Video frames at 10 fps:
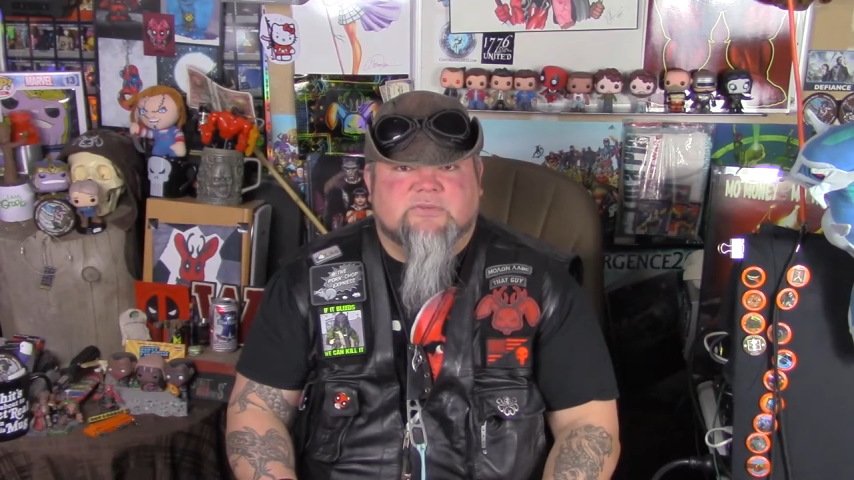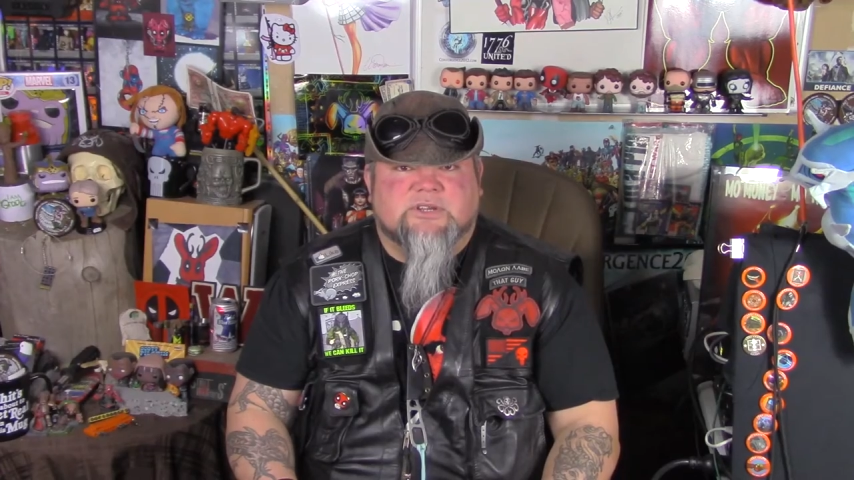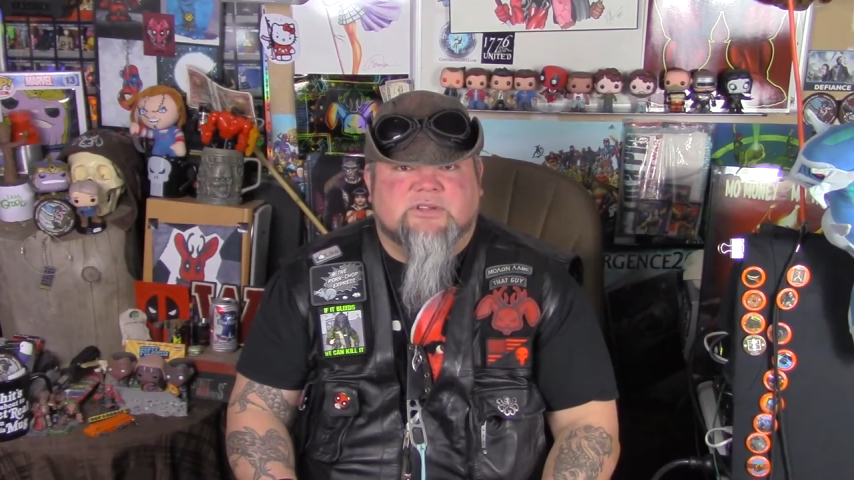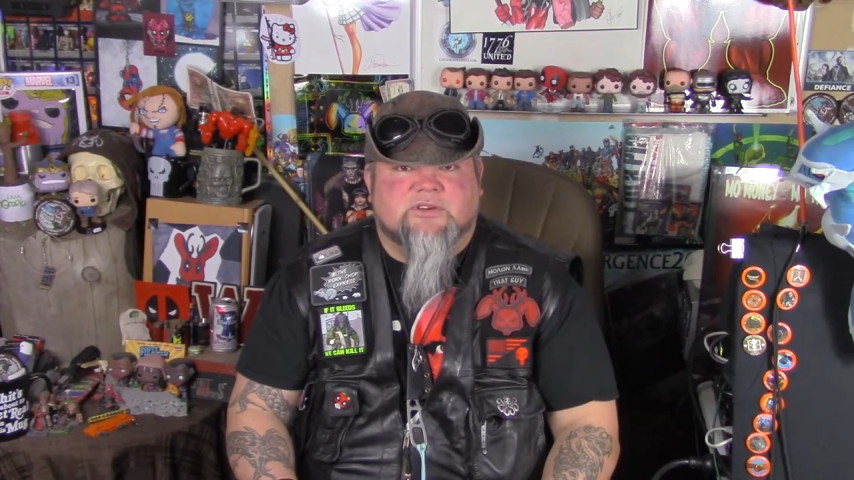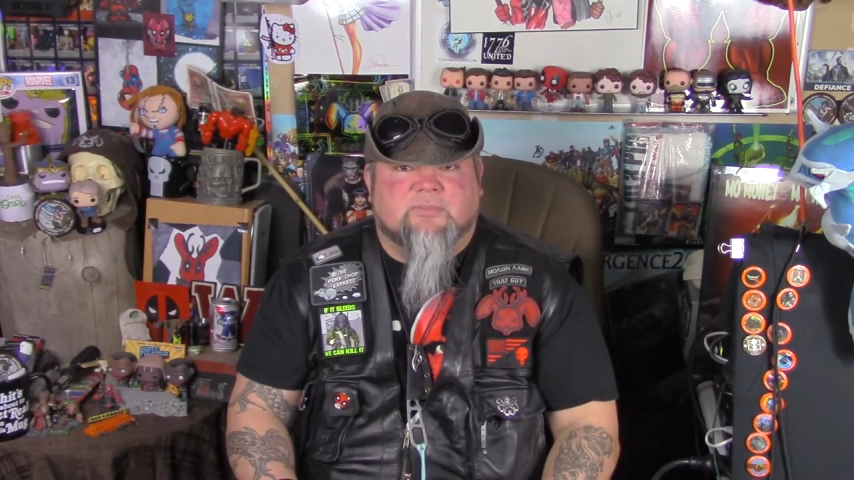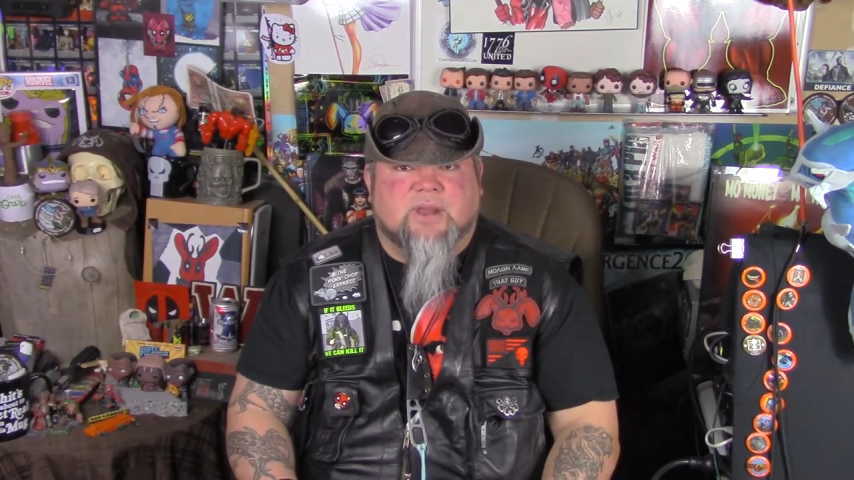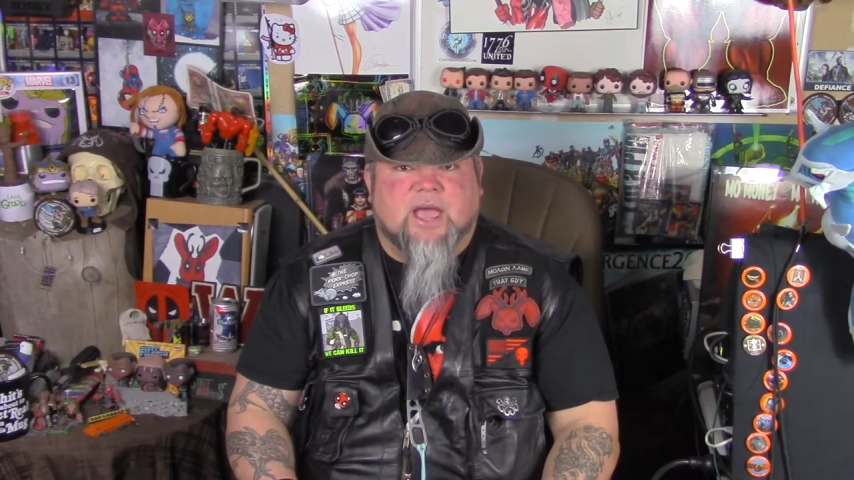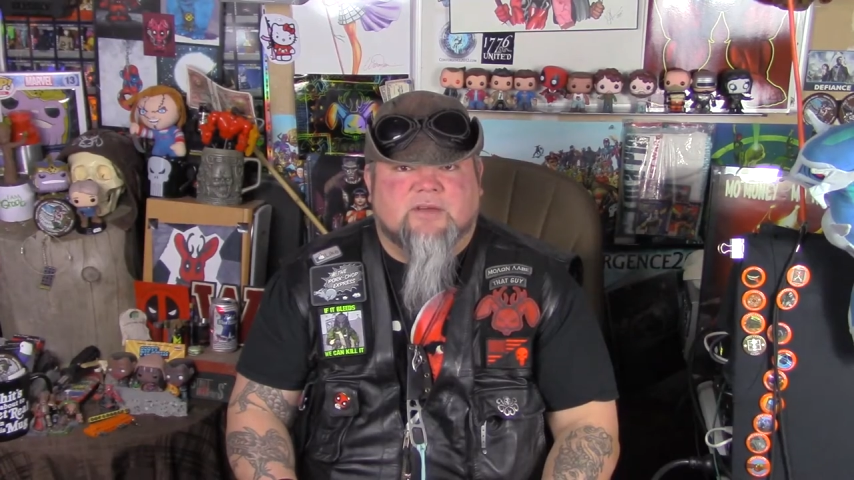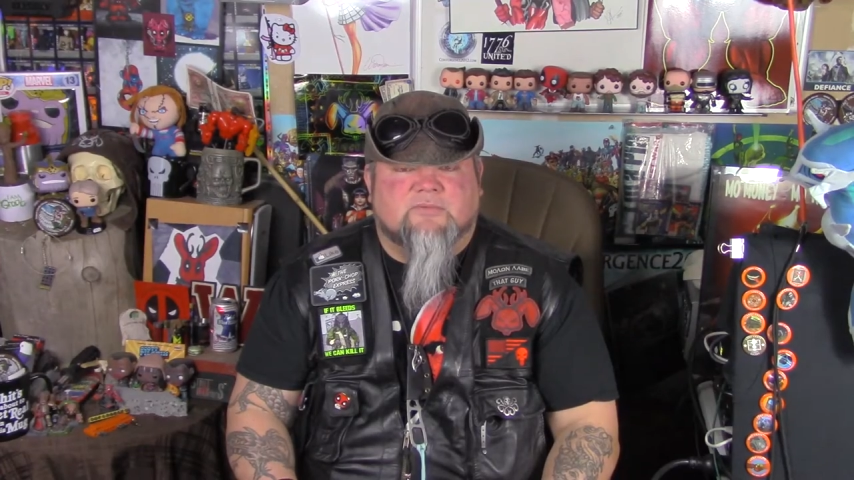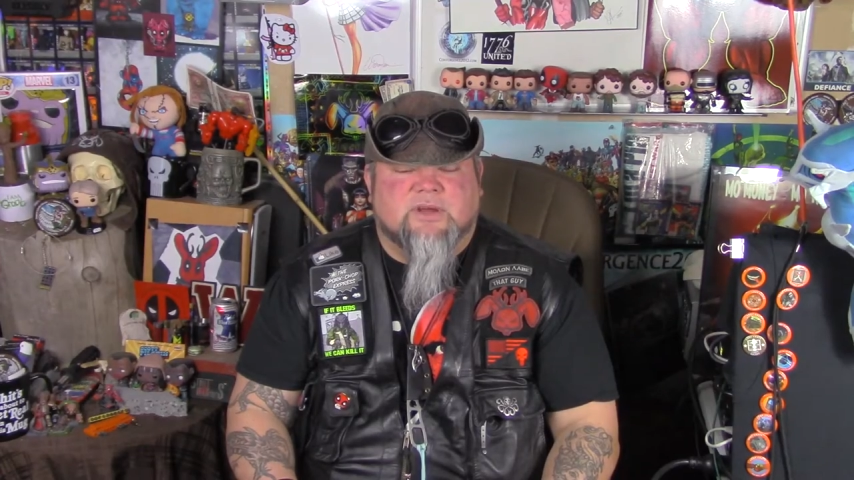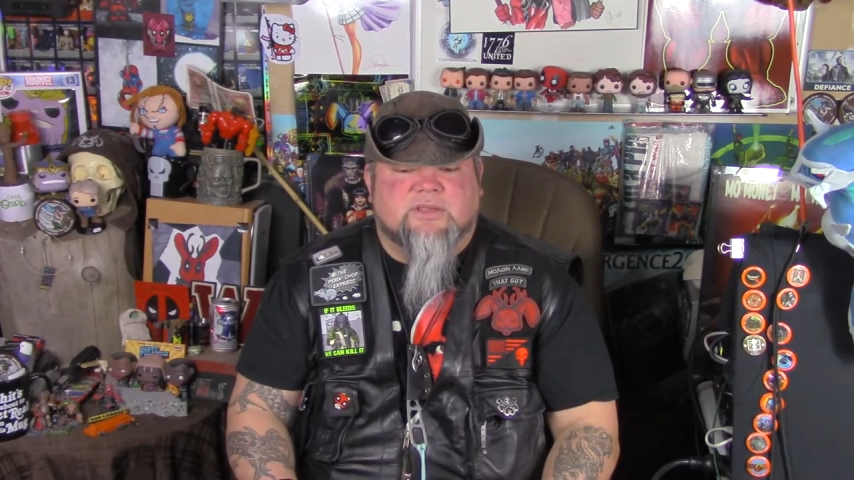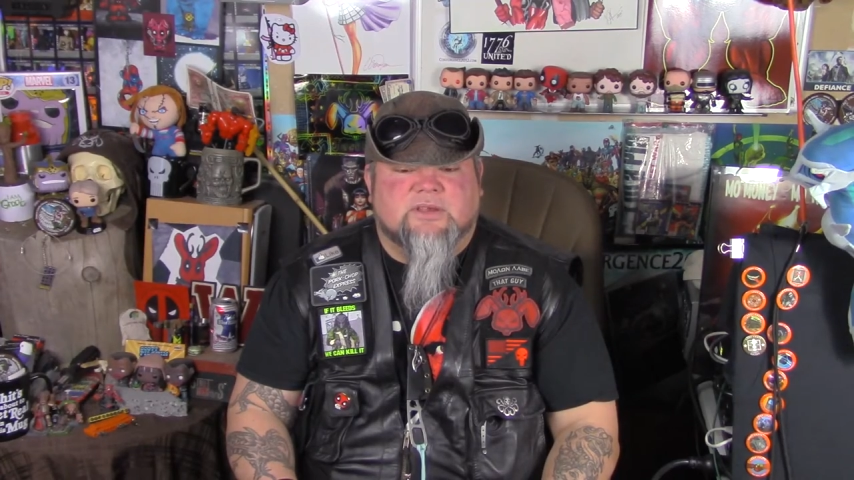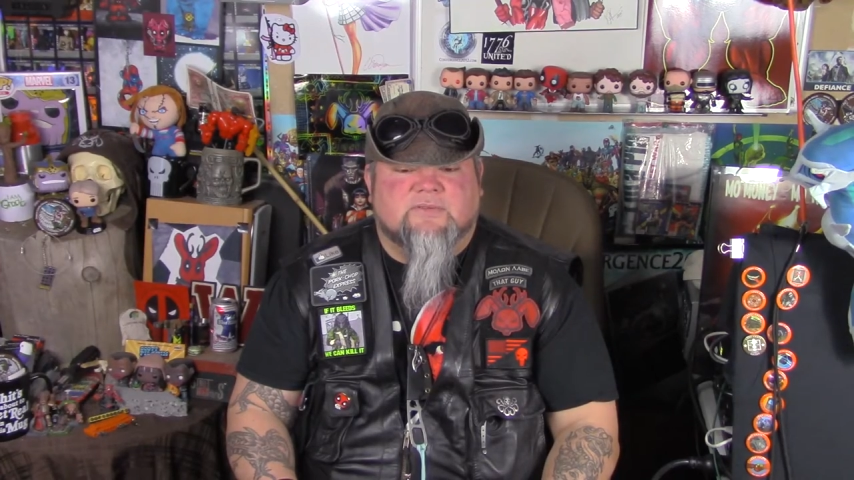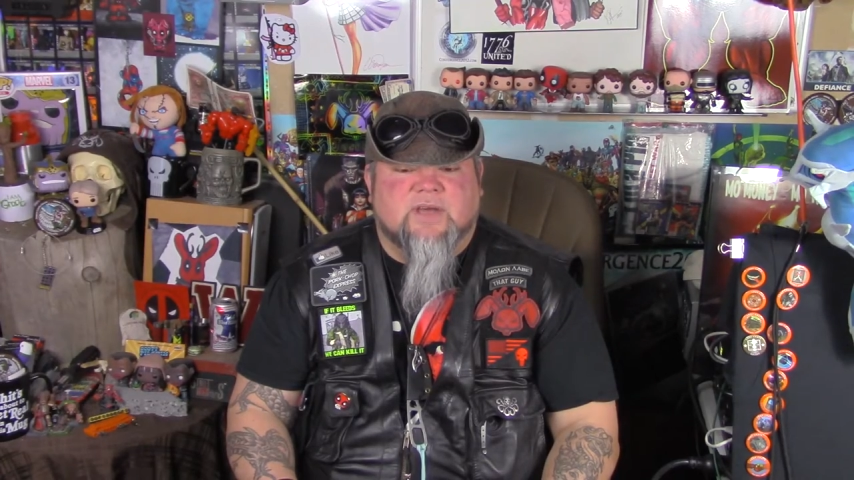which is your black one, then you've